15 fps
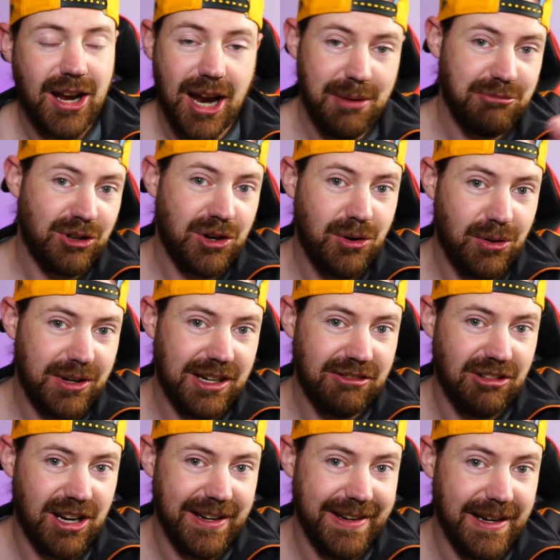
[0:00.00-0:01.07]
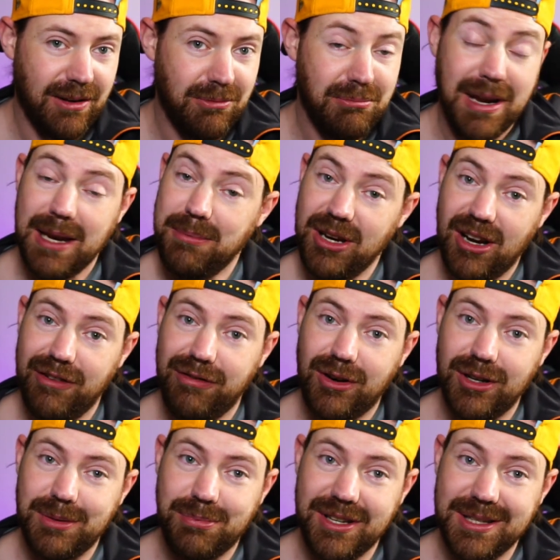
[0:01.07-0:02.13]
recording right now. Maybe I
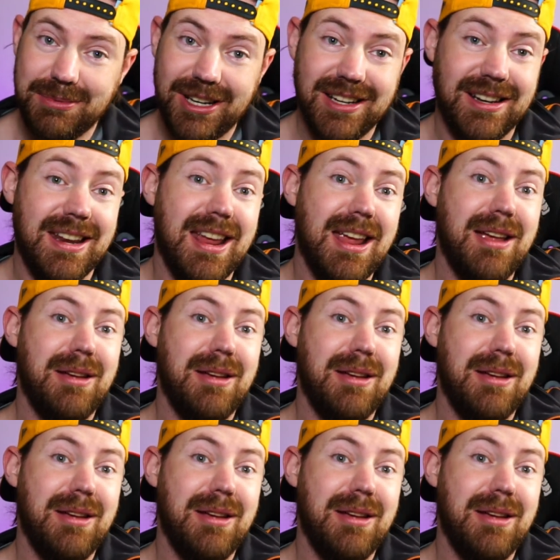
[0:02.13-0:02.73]
forgot to press the button.